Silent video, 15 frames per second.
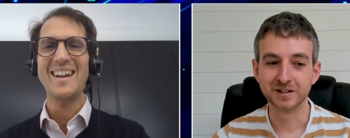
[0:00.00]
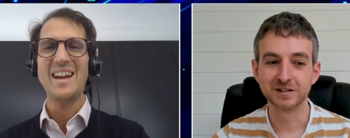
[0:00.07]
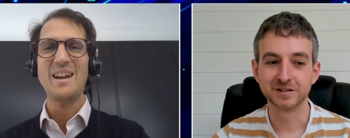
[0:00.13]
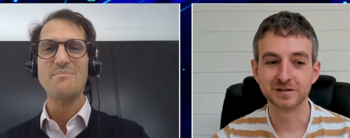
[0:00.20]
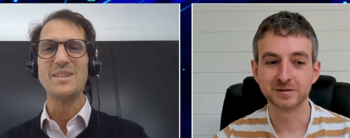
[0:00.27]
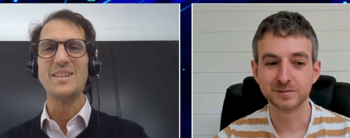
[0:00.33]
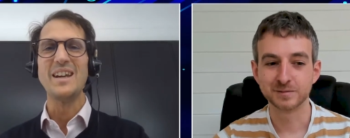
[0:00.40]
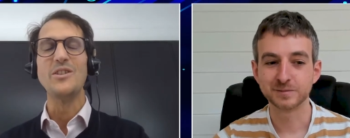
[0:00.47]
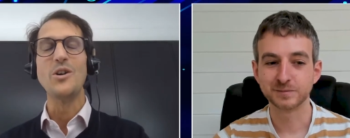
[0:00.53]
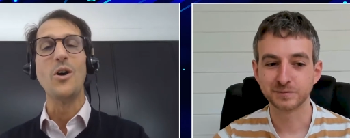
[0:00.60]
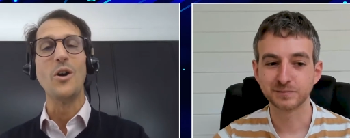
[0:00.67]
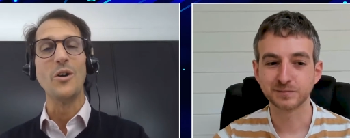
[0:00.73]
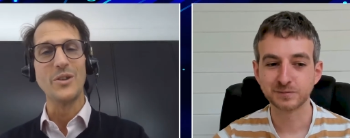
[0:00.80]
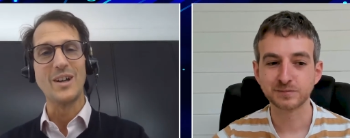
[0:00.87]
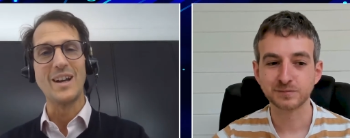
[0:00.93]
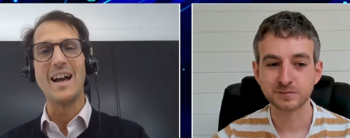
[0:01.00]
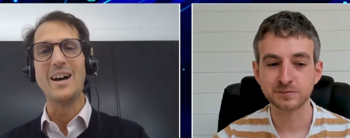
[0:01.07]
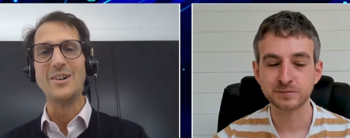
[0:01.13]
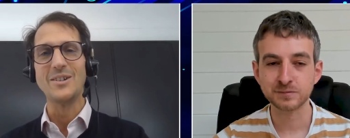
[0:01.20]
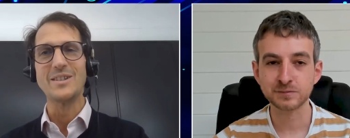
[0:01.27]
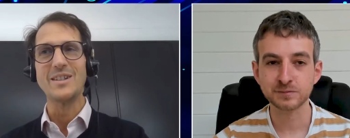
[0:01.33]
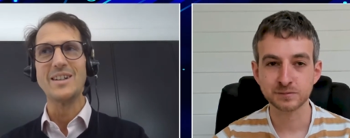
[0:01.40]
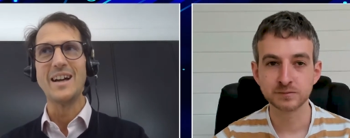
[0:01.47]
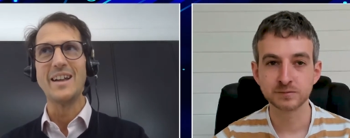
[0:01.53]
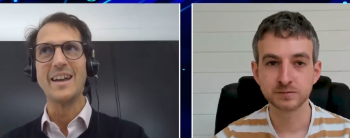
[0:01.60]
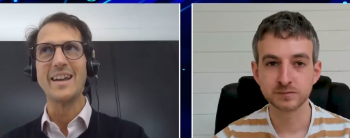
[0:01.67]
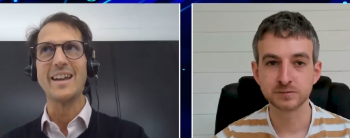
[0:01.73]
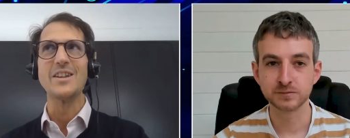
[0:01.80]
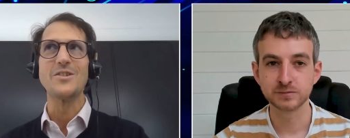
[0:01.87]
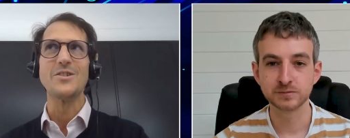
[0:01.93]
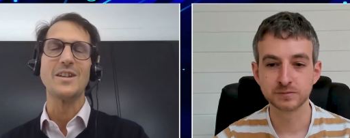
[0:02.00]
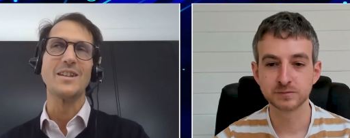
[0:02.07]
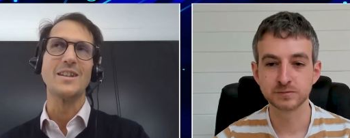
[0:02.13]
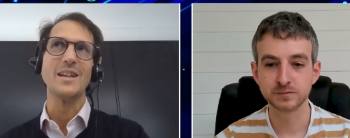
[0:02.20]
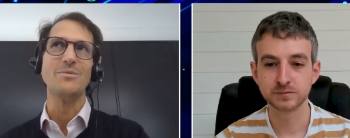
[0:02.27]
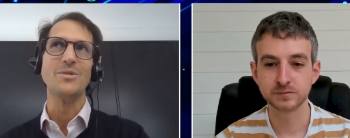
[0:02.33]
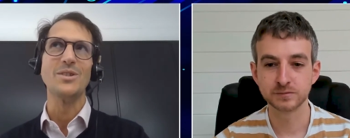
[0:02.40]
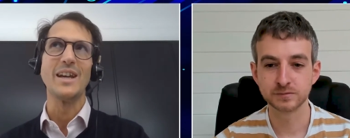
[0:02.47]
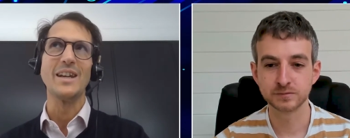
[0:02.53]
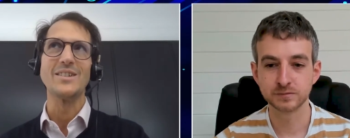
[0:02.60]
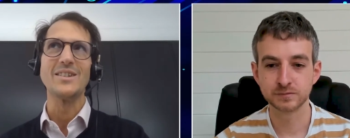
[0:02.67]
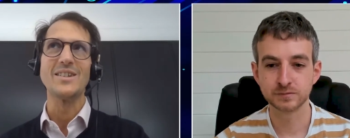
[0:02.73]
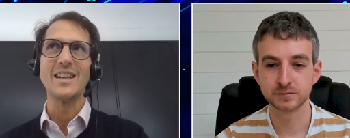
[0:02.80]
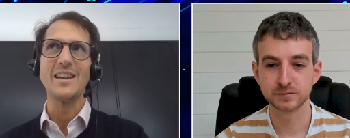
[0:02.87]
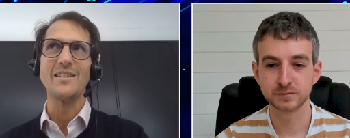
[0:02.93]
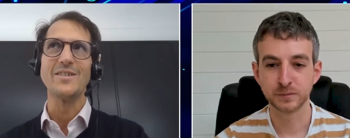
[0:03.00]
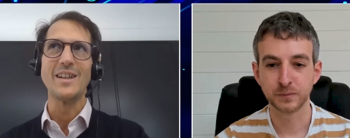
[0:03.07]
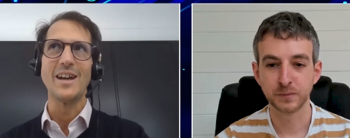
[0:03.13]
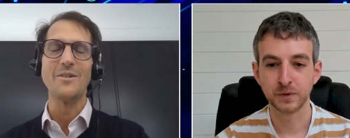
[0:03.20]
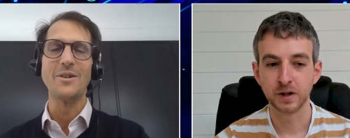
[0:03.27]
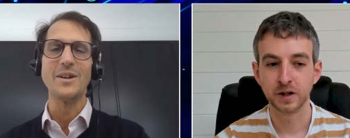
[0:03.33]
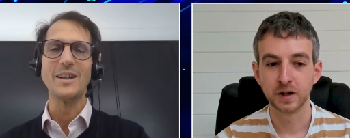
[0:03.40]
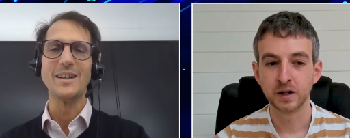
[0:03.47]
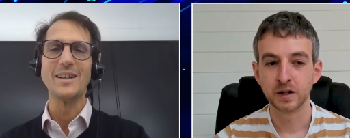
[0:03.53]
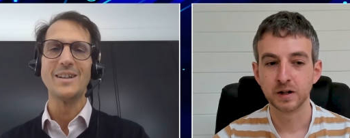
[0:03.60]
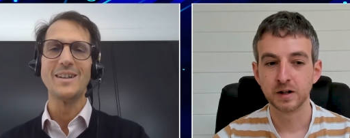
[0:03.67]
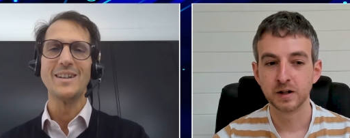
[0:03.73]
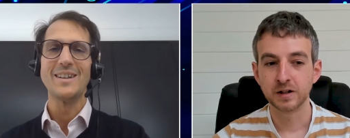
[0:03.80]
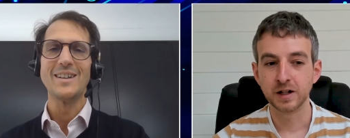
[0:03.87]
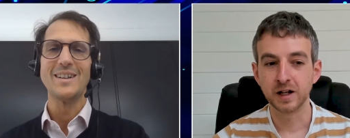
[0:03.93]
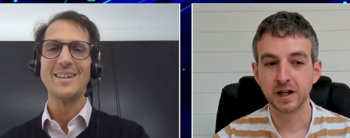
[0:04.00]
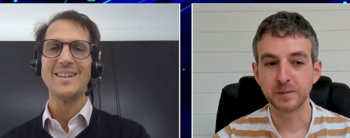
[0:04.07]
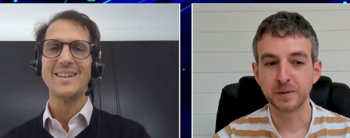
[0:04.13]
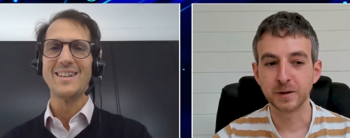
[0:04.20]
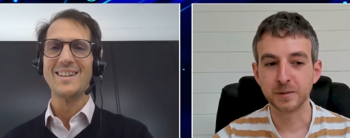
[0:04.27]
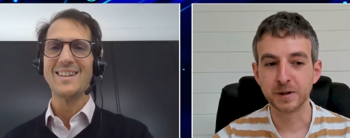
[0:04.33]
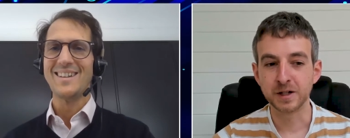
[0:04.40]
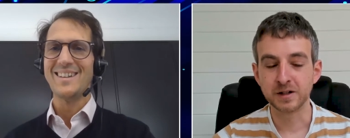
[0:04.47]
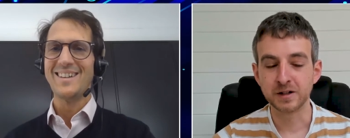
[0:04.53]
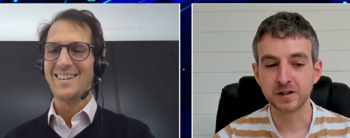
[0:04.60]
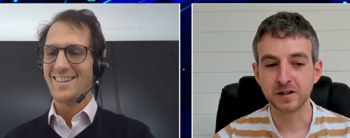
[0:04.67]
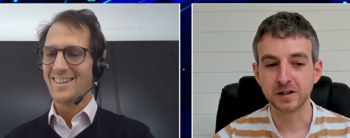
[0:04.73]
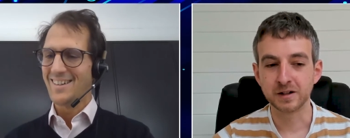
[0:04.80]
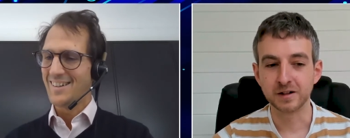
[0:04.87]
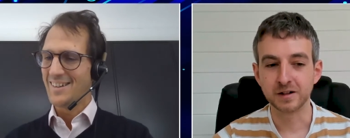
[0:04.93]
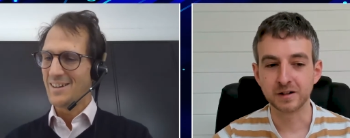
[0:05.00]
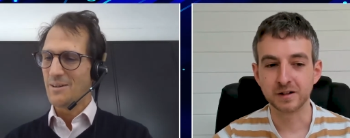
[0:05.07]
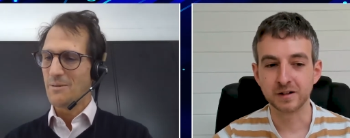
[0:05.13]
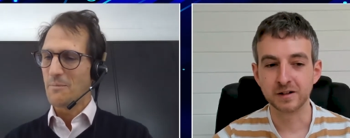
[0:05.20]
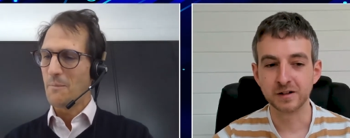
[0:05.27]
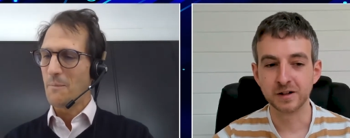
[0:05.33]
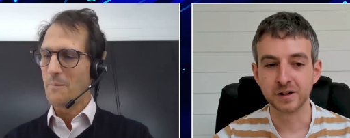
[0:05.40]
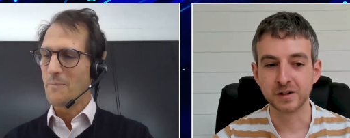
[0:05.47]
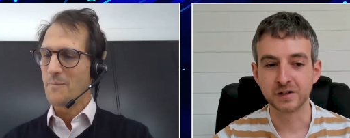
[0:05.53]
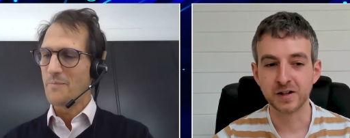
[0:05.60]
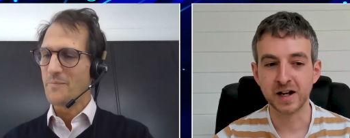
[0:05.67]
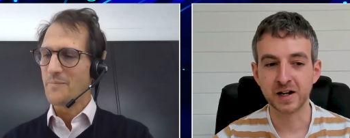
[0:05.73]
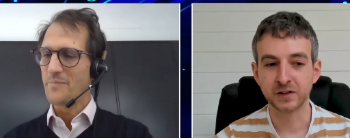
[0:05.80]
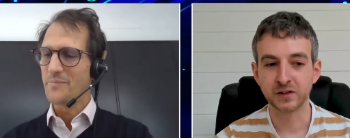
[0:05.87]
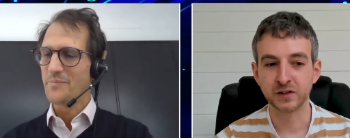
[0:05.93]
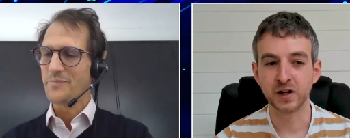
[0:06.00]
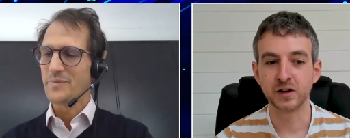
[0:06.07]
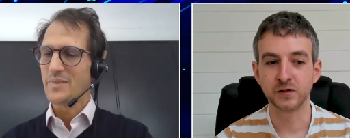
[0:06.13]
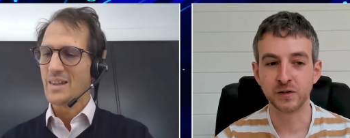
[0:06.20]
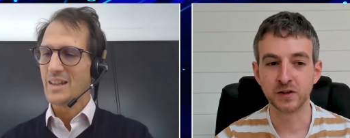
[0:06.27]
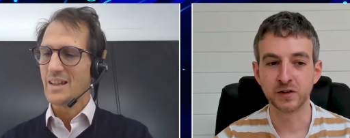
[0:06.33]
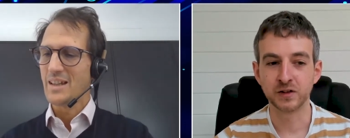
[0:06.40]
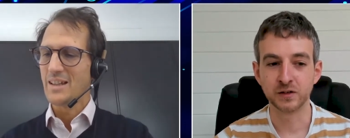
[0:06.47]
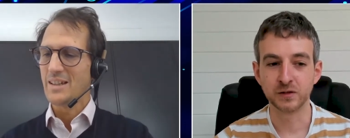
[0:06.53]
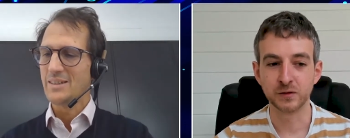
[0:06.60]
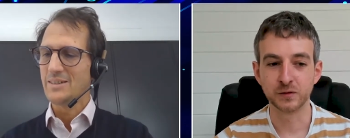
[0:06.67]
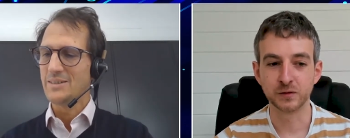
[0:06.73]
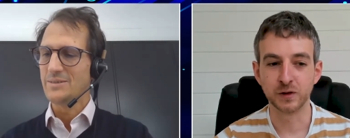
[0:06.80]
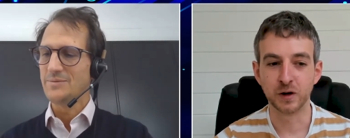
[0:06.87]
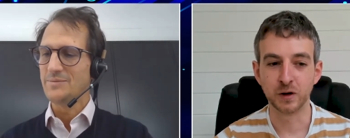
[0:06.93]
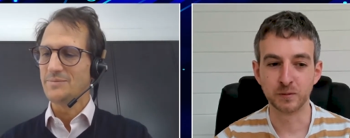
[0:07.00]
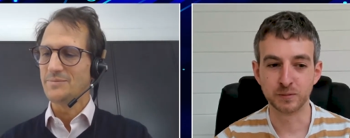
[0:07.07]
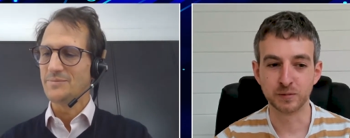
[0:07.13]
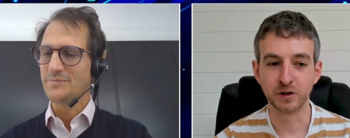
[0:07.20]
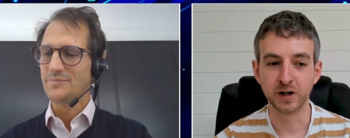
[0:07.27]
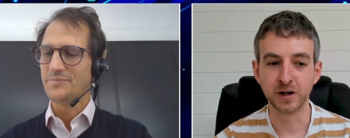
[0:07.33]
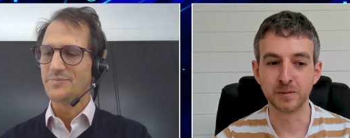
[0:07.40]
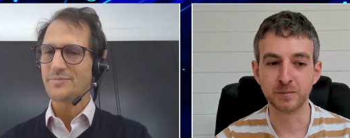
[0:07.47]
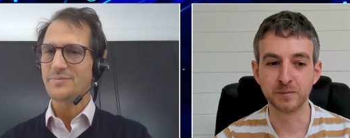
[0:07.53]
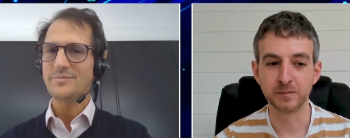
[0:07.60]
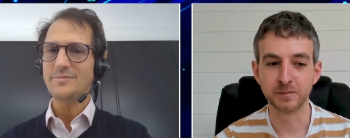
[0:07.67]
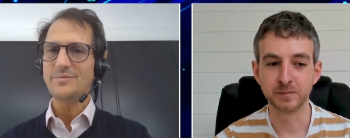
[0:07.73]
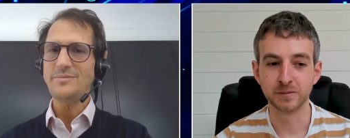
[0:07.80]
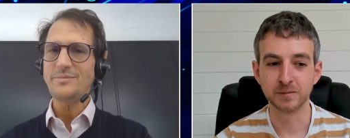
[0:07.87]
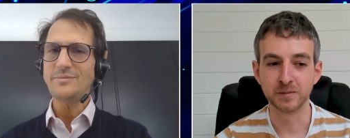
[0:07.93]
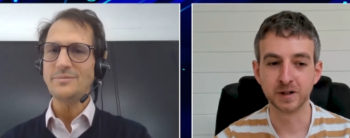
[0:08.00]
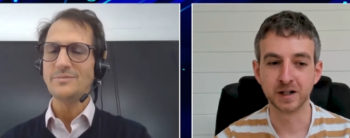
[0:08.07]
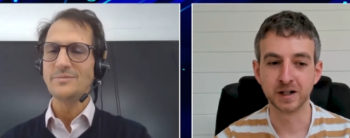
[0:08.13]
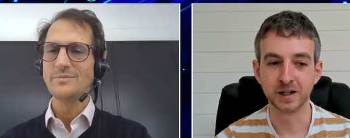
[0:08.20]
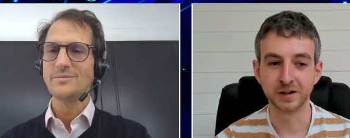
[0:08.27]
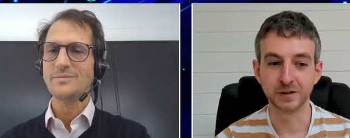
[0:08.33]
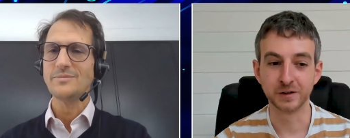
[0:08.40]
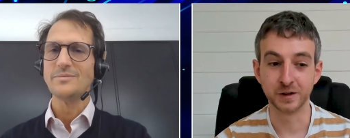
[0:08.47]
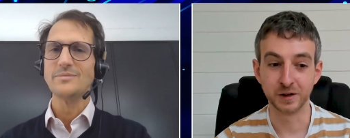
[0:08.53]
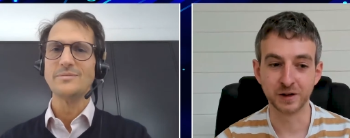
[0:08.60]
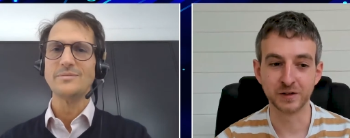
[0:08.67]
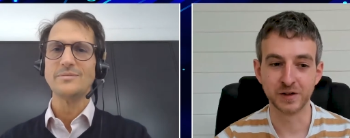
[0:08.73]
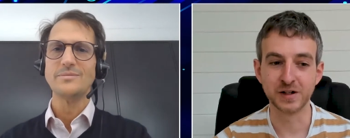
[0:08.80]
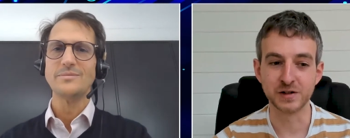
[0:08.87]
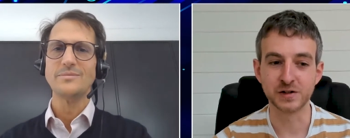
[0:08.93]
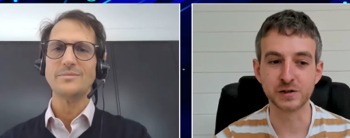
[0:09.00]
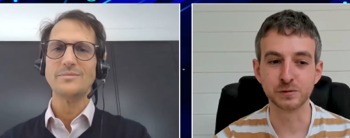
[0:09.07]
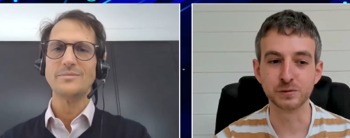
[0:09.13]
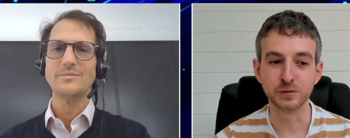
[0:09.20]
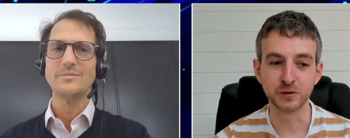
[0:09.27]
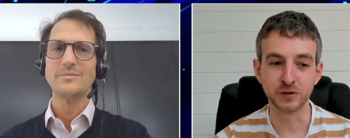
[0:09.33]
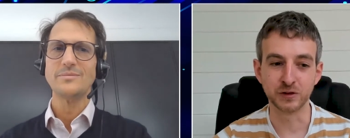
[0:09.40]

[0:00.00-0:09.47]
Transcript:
Speaker 1: But, but they're not on the cloud, and I guess you can keep the data safer that way.
Speaker 2: Yeah, but I mean, the the attack surface of on-prem uh, you kind of installed